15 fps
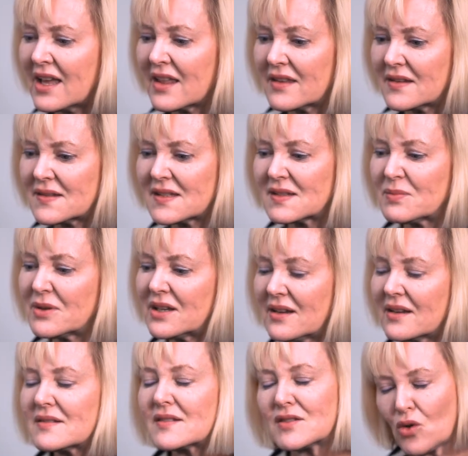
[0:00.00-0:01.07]
This has been
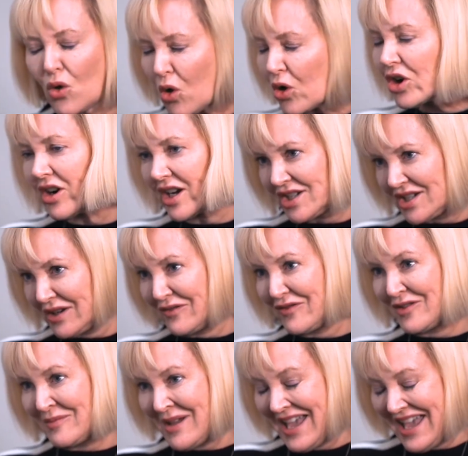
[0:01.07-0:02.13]
soul crushing
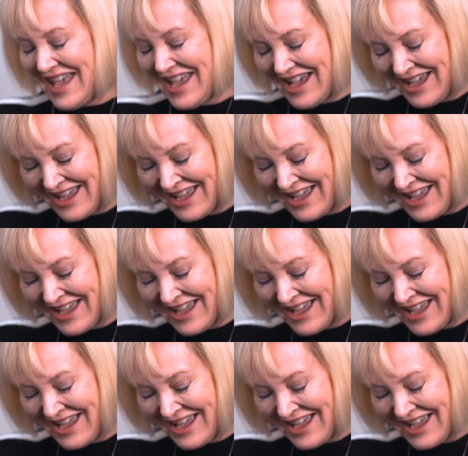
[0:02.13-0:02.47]
for me.